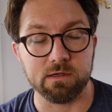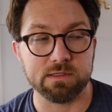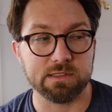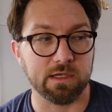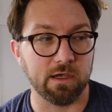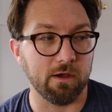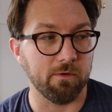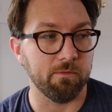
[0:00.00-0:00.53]

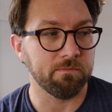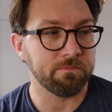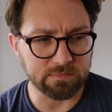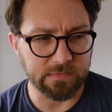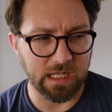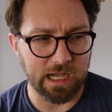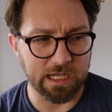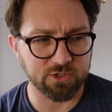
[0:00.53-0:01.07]
So
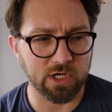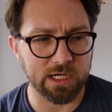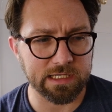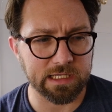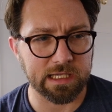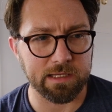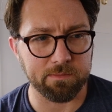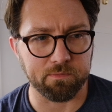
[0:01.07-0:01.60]
I tried to
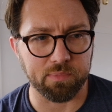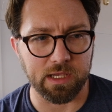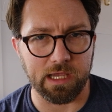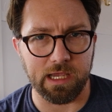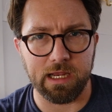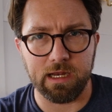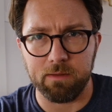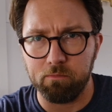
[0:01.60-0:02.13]
keep
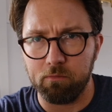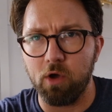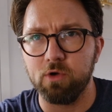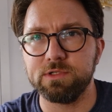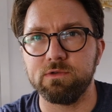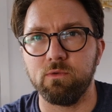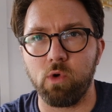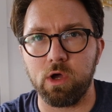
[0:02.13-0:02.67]

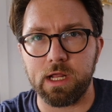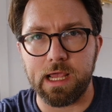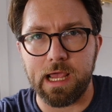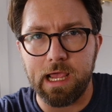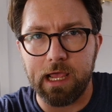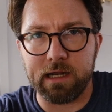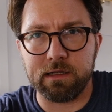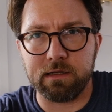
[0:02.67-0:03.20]
most of what I
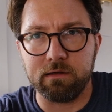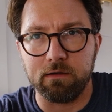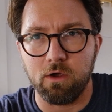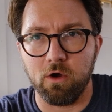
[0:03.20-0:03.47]
added